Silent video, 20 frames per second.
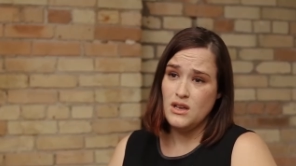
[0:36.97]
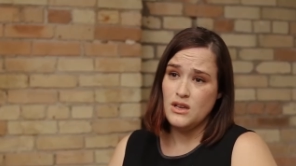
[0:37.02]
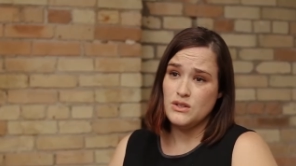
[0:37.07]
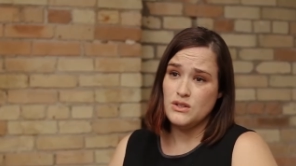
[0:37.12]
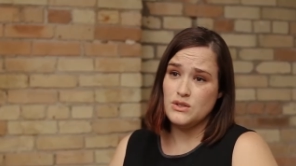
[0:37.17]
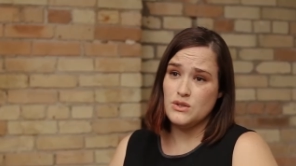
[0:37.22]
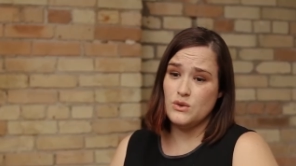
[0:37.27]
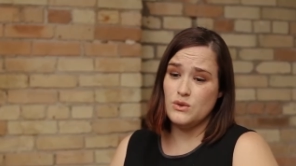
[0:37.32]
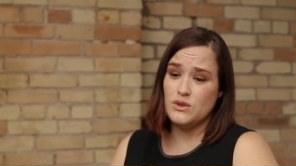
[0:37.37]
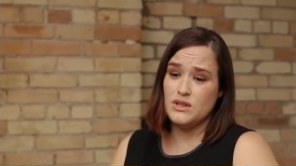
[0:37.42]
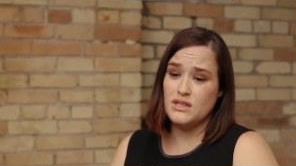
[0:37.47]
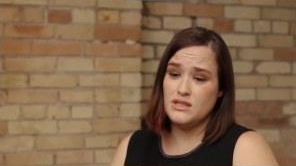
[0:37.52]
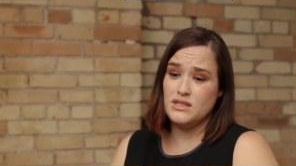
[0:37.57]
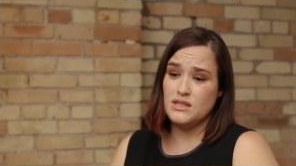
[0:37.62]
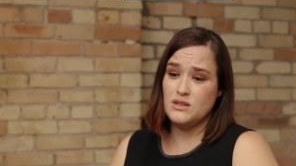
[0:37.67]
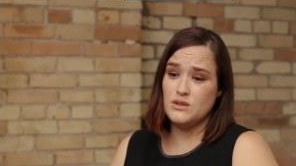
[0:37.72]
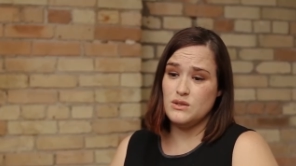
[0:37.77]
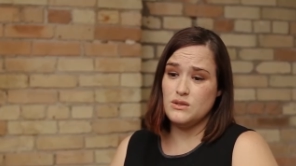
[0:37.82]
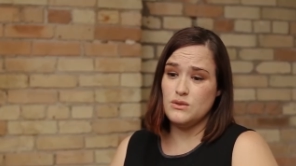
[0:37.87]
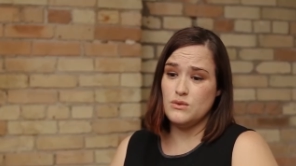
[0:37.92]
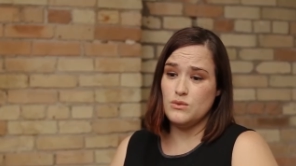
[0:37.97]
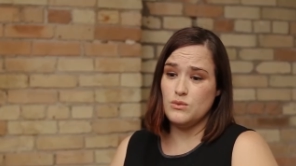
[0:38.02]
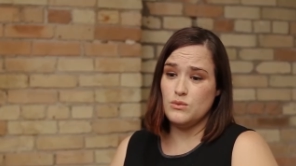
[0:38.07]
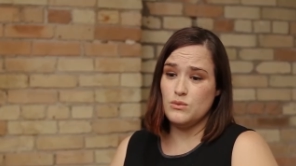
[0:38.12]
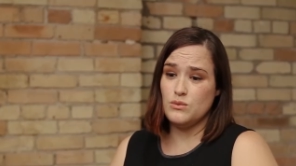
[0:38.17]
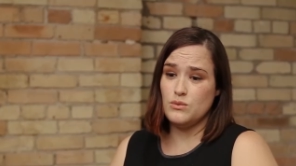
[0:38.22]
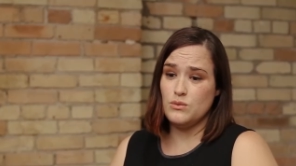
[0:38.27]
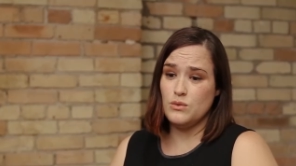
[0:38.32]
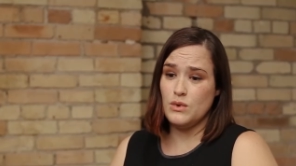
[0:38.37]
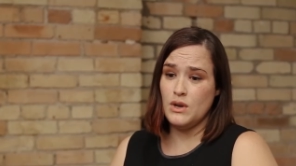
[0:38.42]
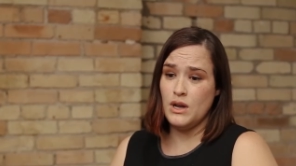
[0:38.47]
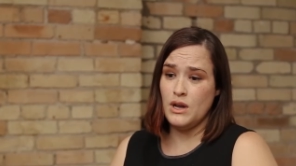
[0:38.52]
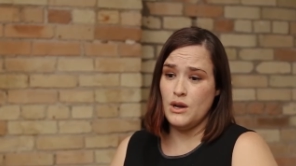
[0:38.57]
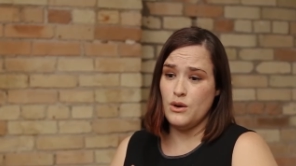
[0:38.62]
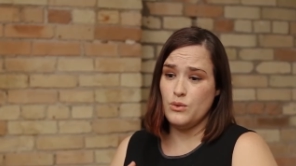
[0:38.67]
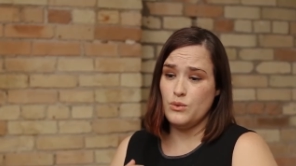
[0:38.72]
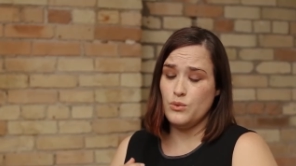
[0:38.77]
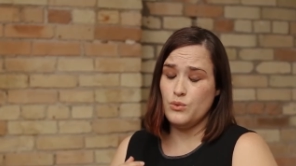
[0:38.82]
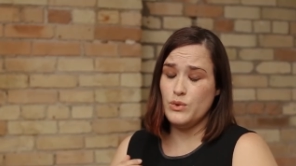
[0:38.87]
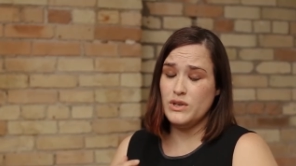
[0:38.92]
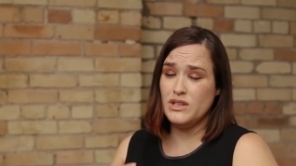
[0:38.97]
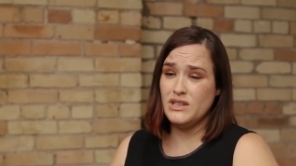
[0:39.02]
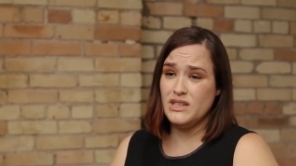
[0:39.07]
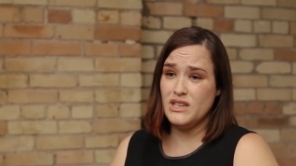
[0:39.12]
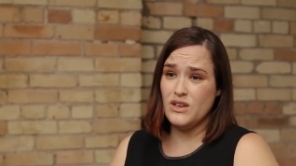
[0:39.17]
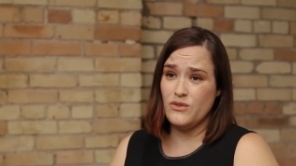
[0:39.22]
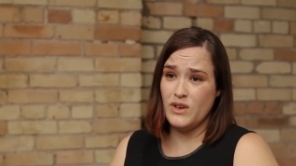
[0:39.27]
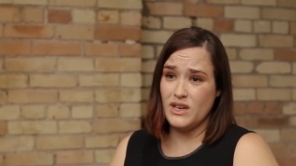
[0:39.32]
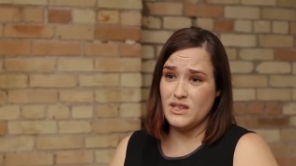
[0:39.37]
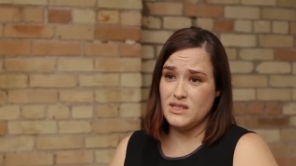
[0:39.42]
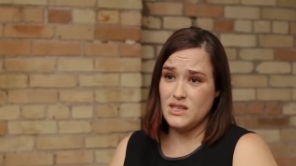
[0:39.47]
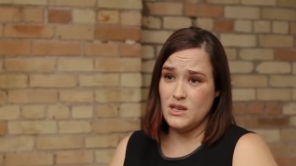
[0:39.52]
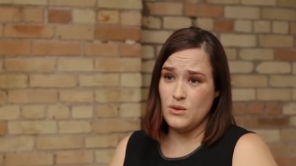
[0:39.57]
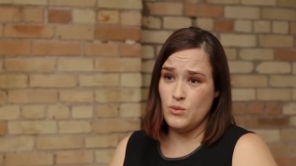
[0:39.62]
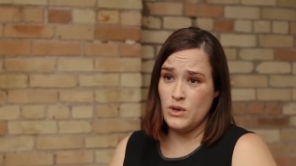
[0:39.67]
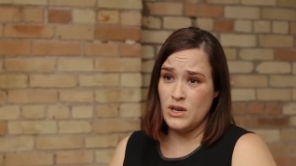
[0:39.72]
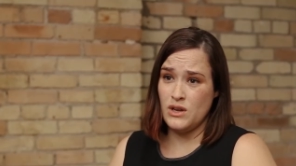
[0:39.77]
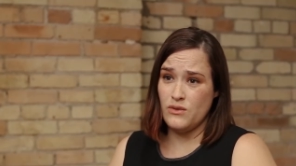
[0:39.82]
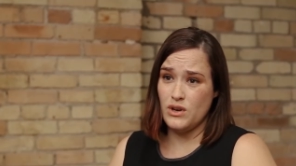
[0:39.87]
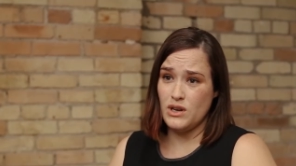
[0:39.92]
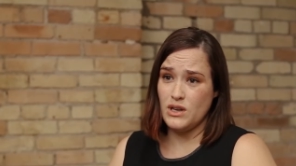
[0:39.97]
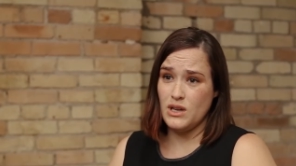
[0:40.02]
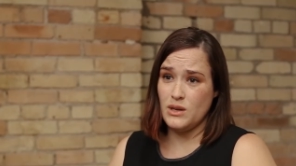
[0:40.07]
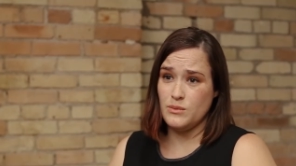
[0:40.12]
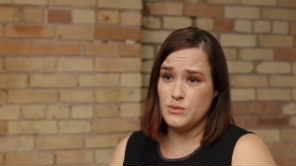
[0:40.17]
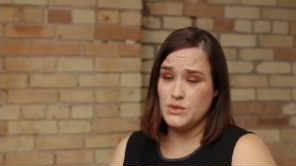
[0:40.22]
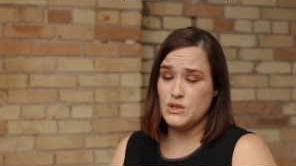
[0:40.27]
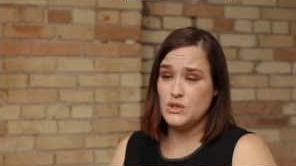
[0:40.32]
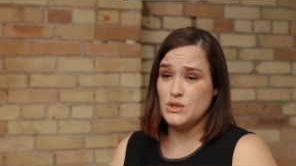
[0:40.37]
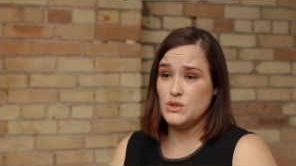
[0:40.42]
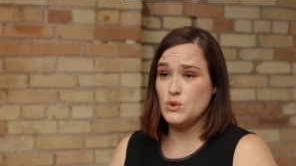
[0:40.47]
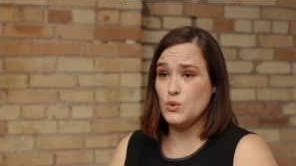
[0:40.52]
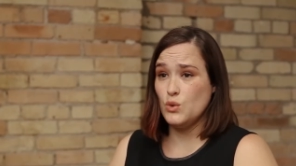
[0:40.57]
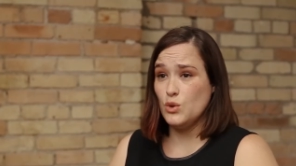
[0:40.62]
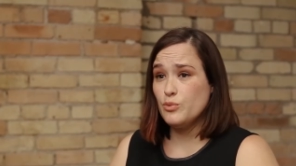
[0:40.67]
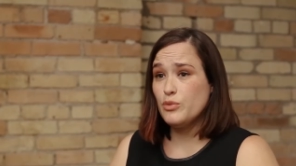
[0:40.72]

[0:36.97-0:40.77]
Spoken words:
So this really affects them whenever it comes to school